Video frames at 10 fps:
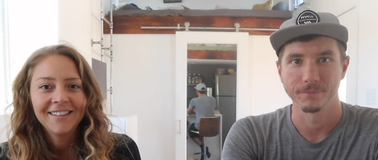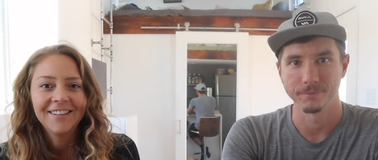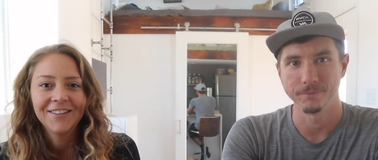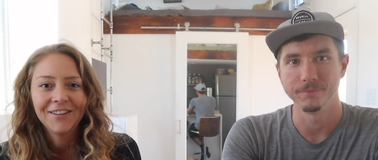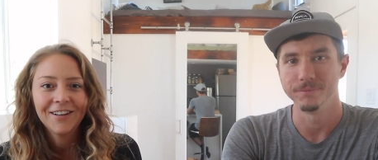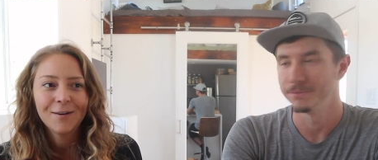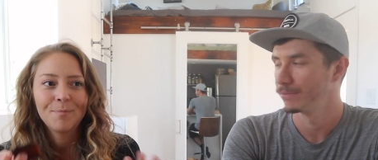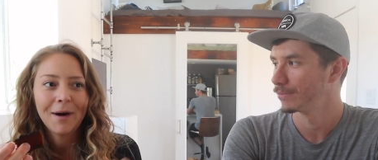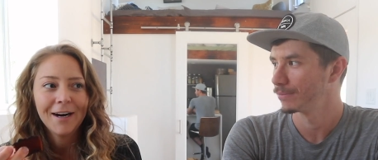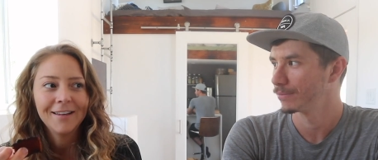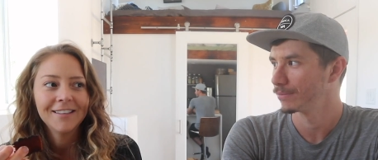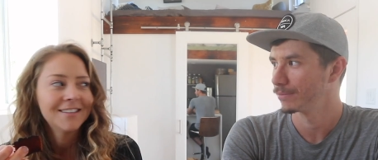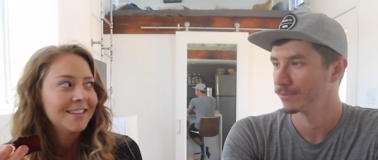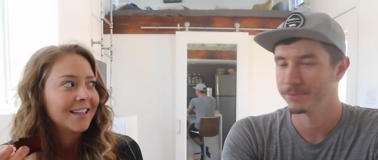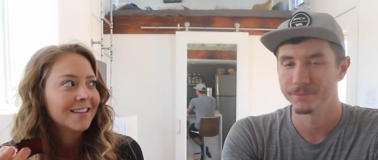Speaker 1: You know, mm. you gotta buy this
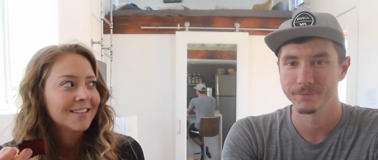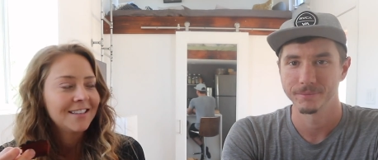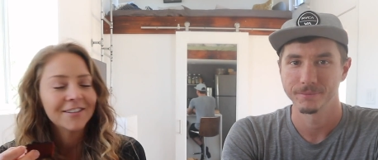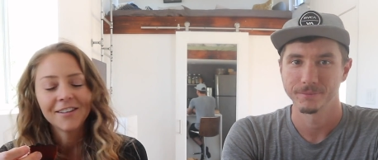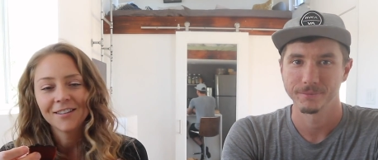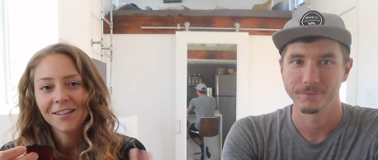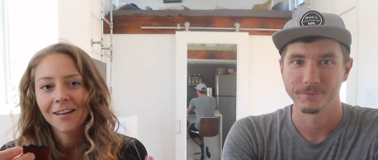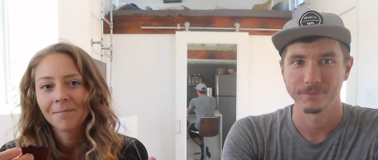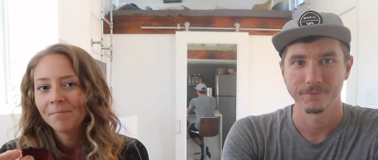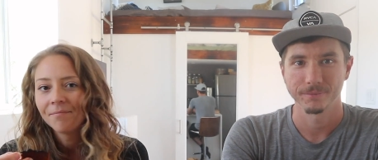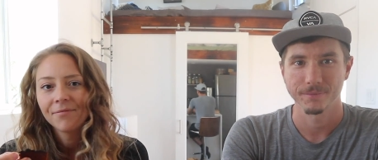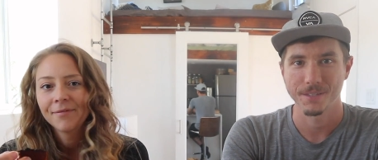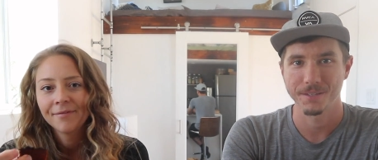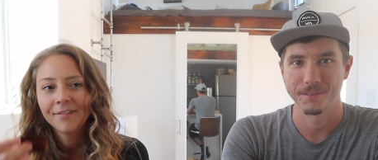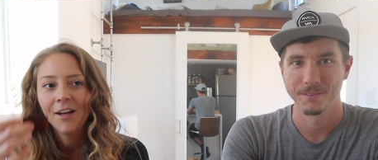to get the secret. It's like,
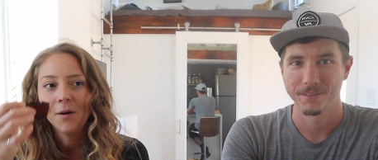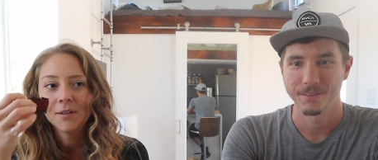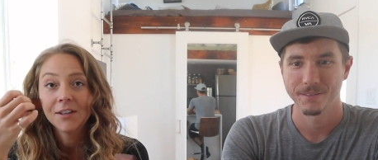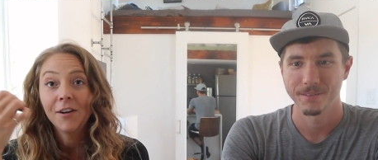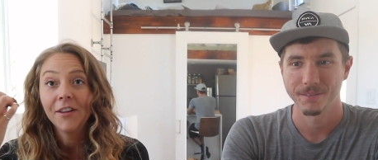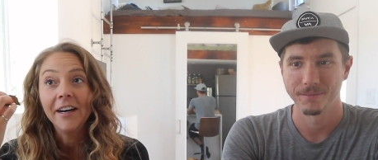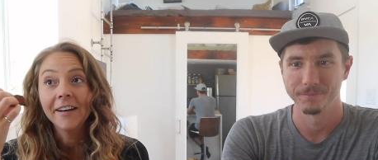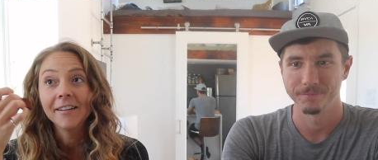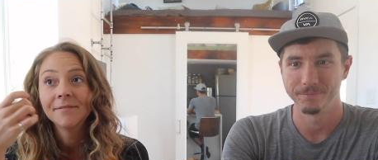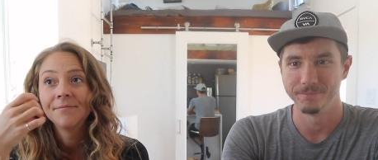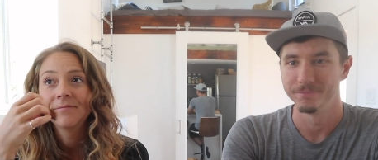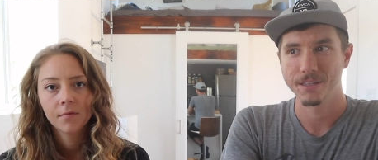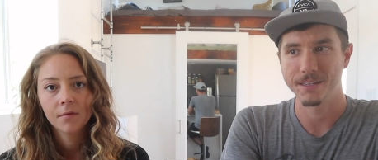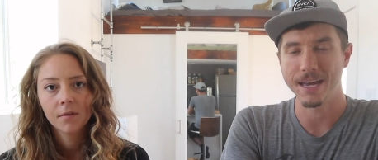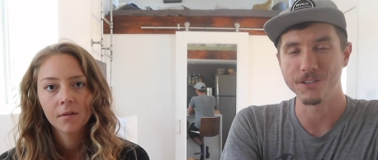no, it's all there. Mm.
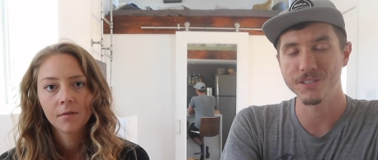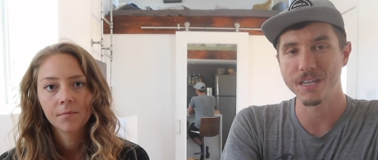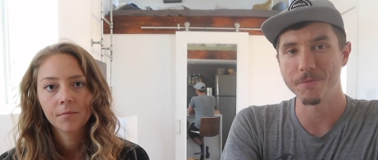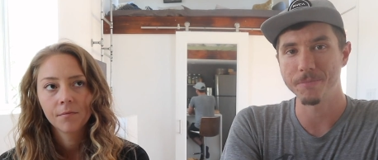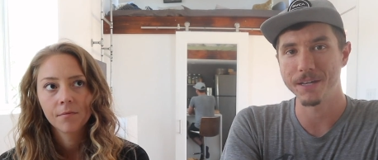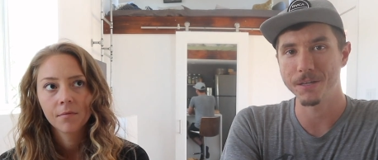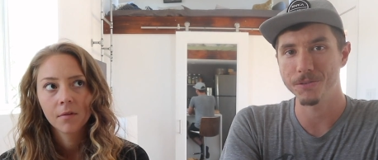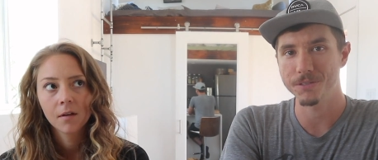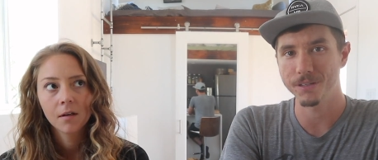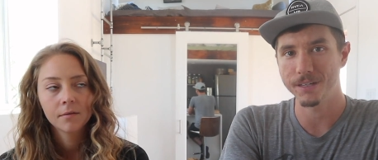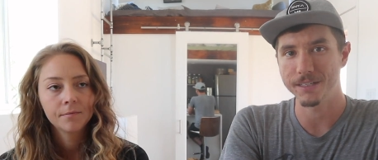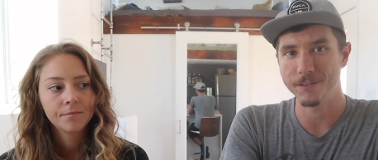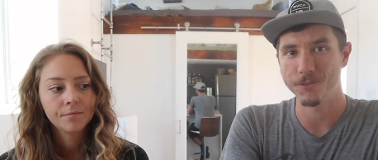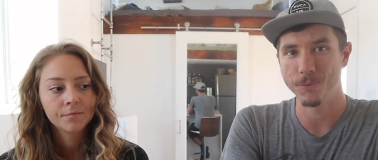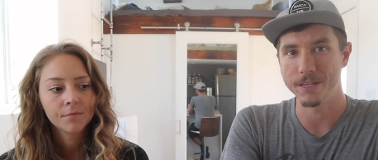
Speaker 2: Yeah, just keep in mind that there's a lot of
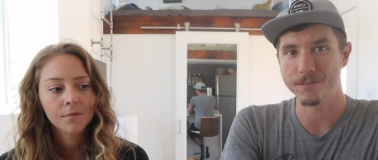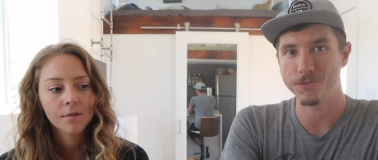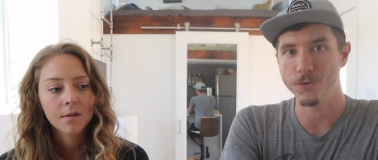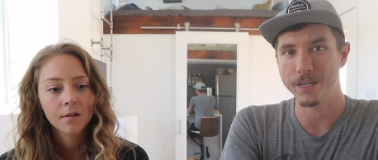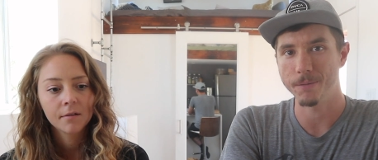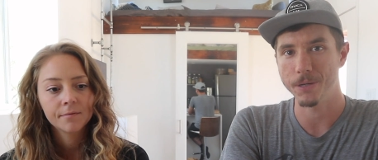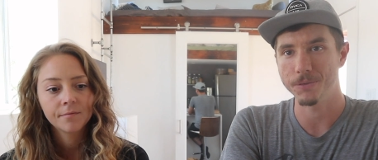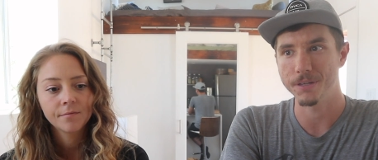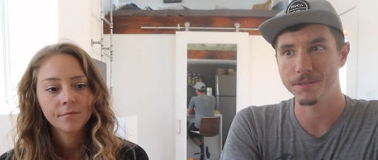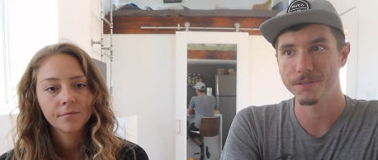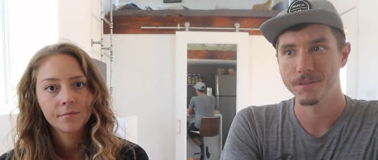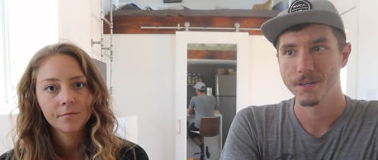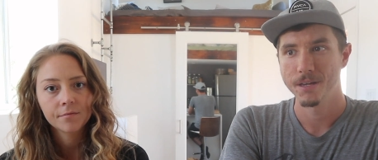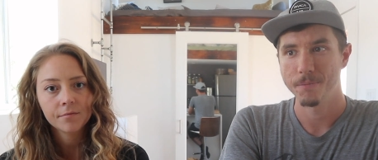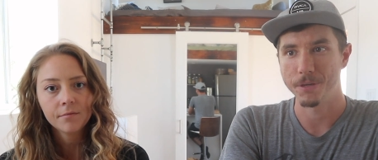different ways of going about this.
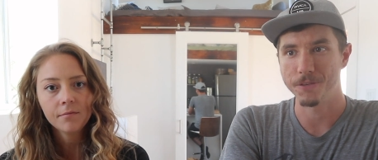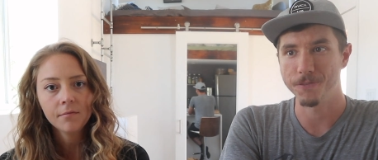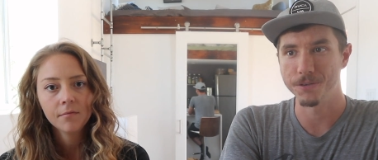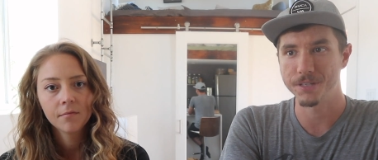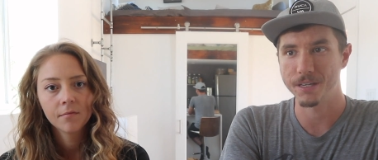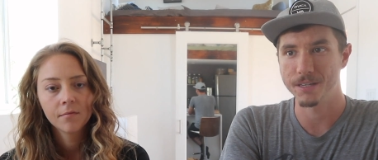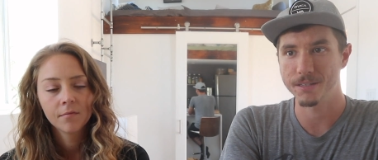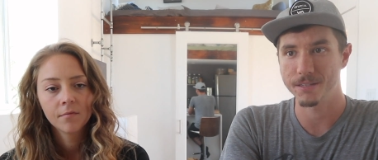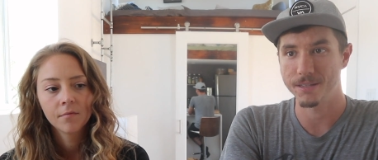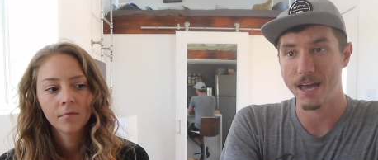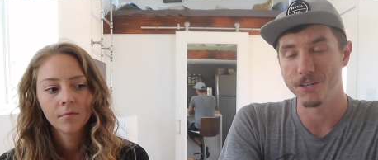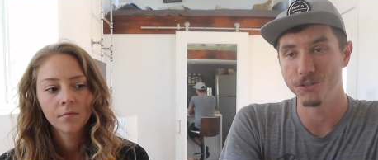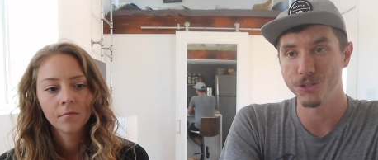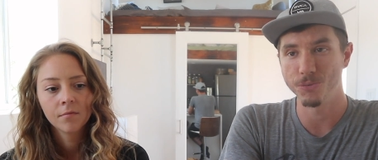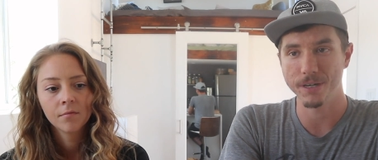But the first thing is, is that you
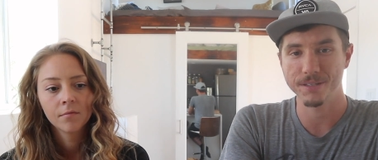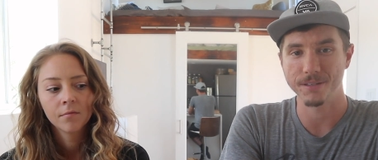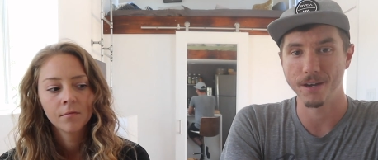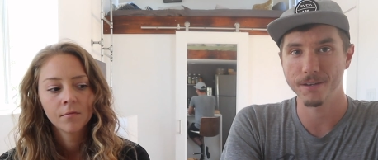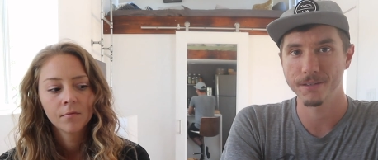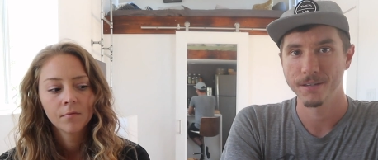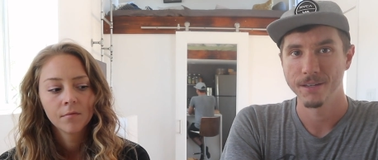do want to start